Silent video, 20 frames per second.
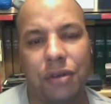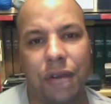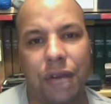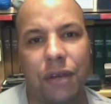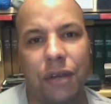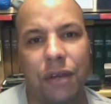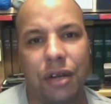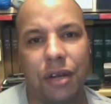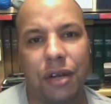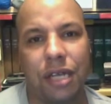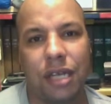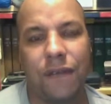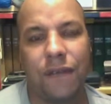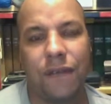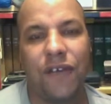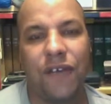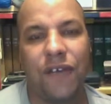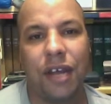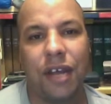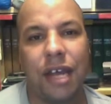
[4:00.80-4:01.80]
network? It's a
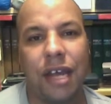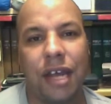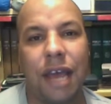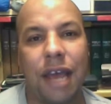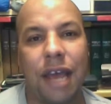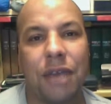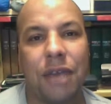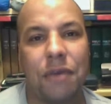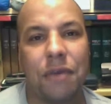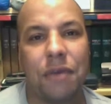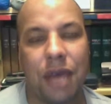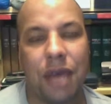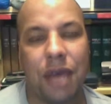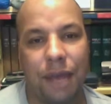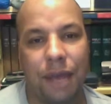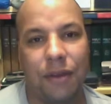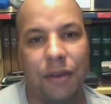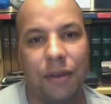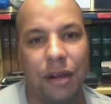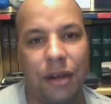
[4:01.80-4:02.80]
fucking GameCube
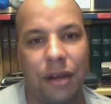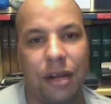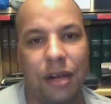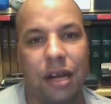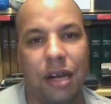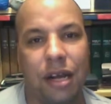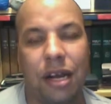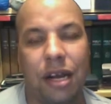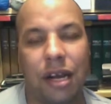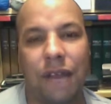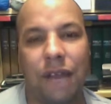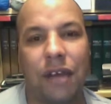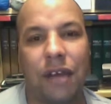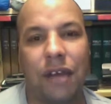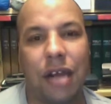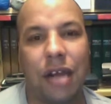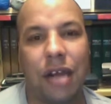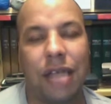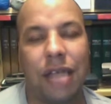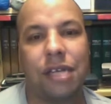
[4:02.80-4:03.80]
game. I can't even
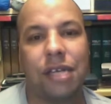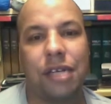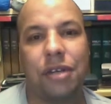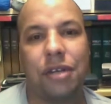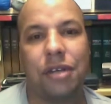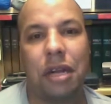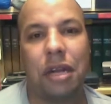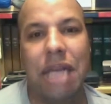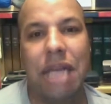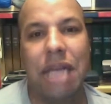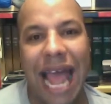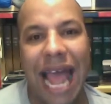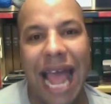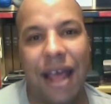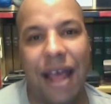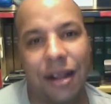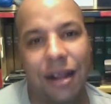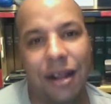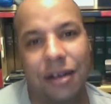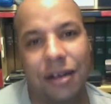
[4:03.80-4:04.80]
connect it to the
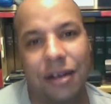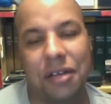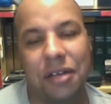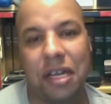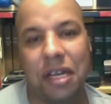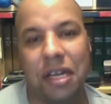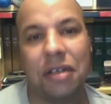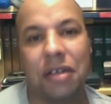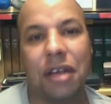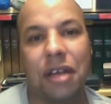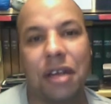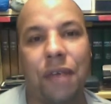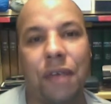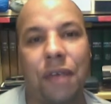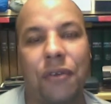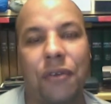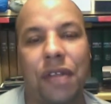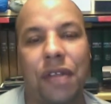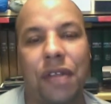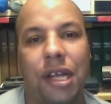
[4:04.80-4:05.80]
net, because it doesn't
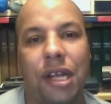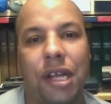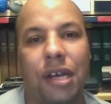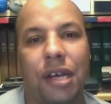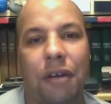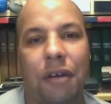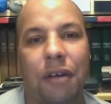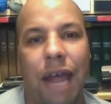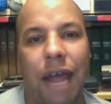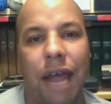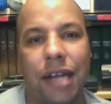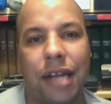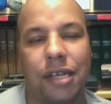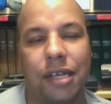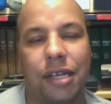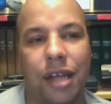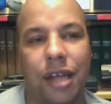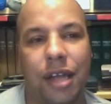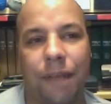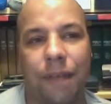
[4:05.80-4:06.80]
come with the correct